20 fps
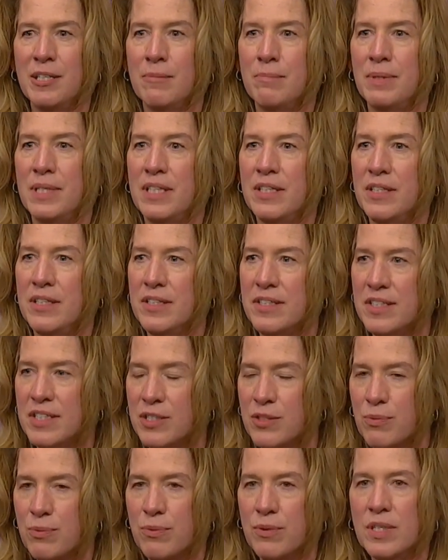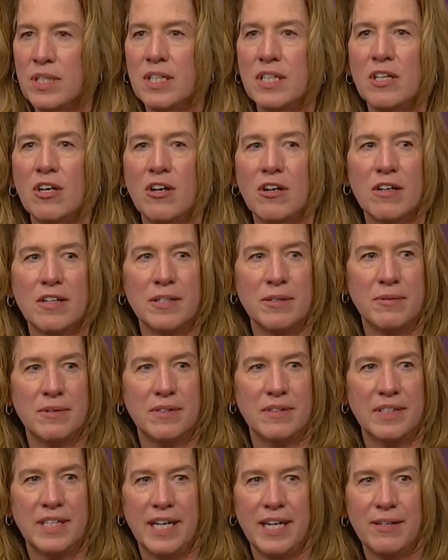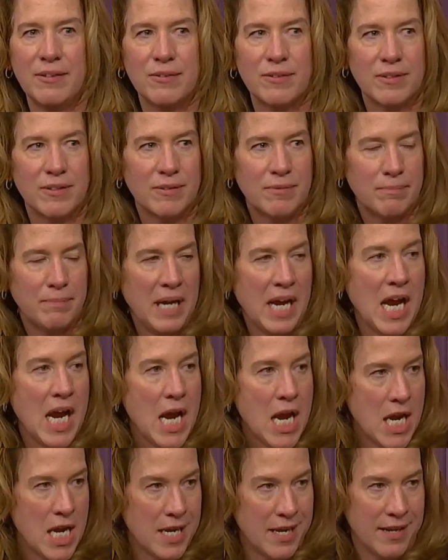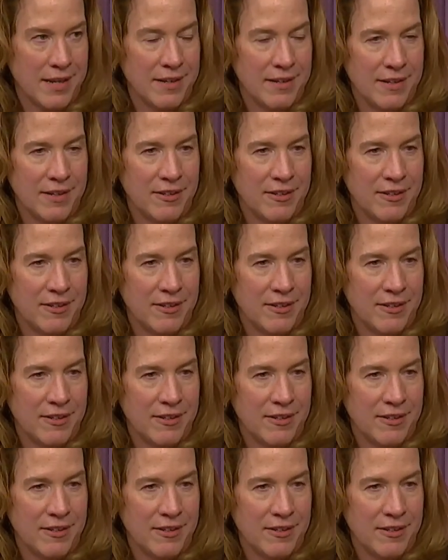because it's really hard to get paid